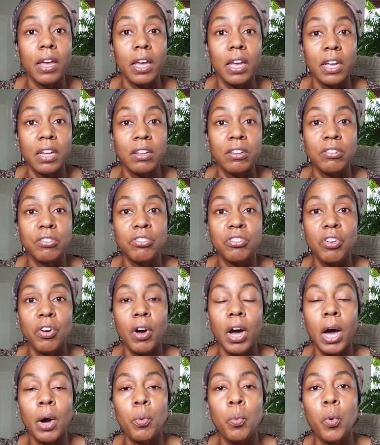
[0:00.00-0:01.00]
And so
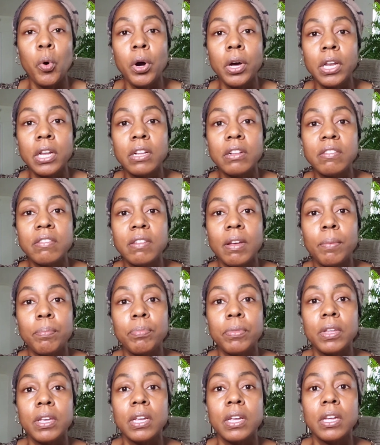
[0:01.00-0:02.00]
I wanted
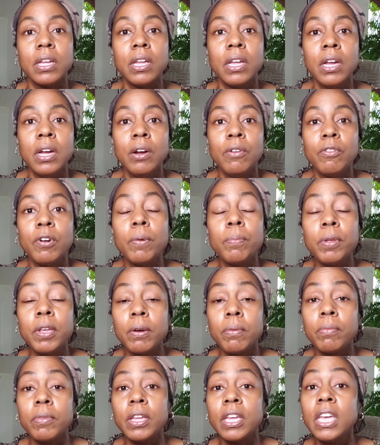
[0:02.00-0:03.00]
something from
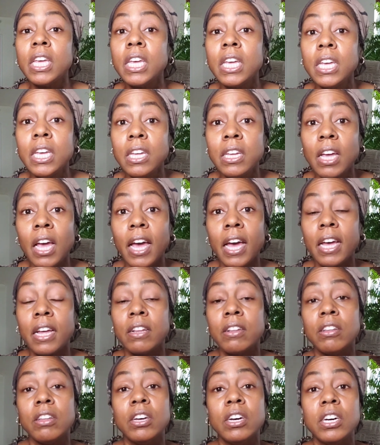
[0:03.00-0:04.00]
him. He
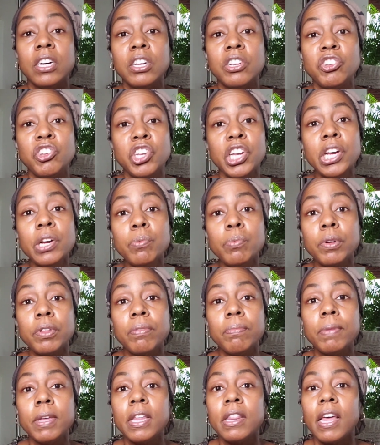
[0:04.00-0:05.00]
had uh, shared with
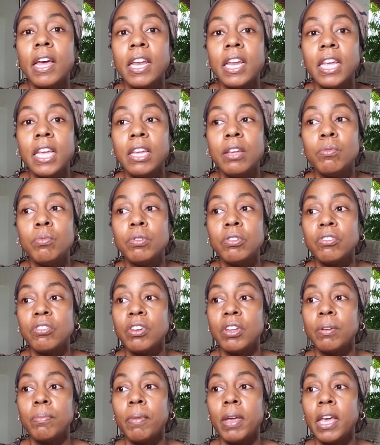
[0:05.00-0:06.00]
me that he was
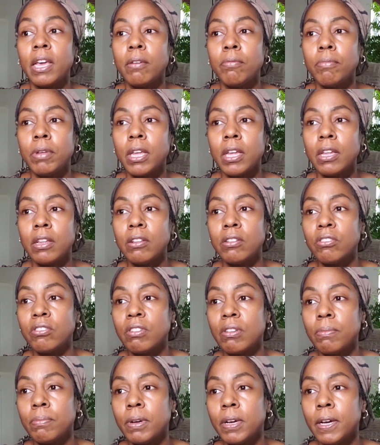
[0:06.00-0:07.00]
going to make me
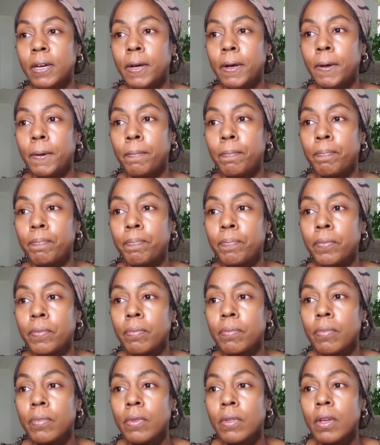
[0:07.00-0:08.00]
some um,
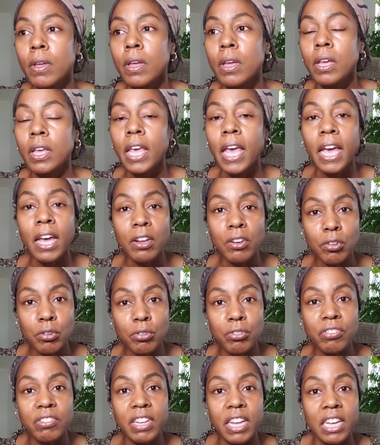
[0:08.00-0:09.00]

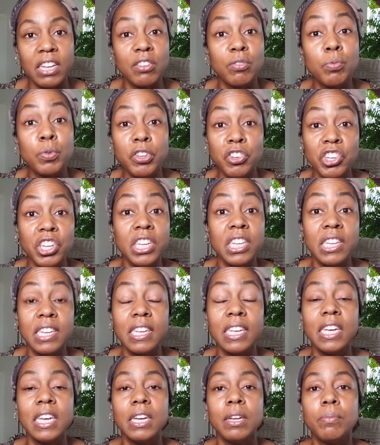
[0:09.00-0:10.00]
candle stands, which he
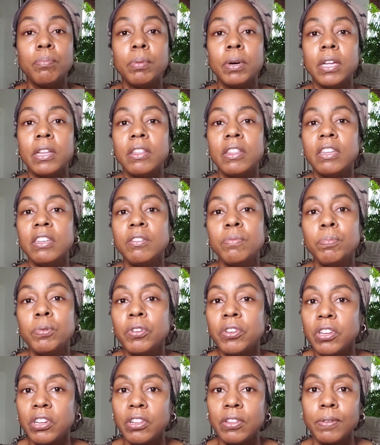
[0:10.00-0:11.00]
did, but this
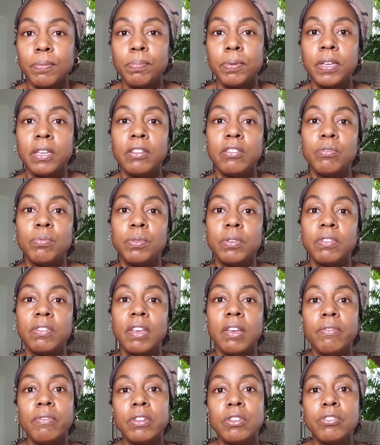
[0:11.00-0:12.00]
particular piece was
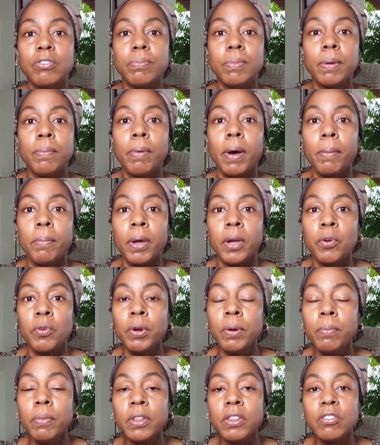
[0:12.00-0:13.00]
given to me by my
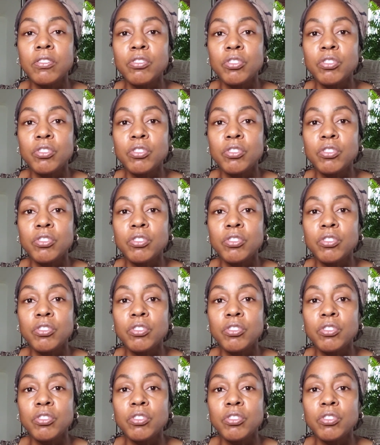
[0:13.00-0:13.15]
grandmother.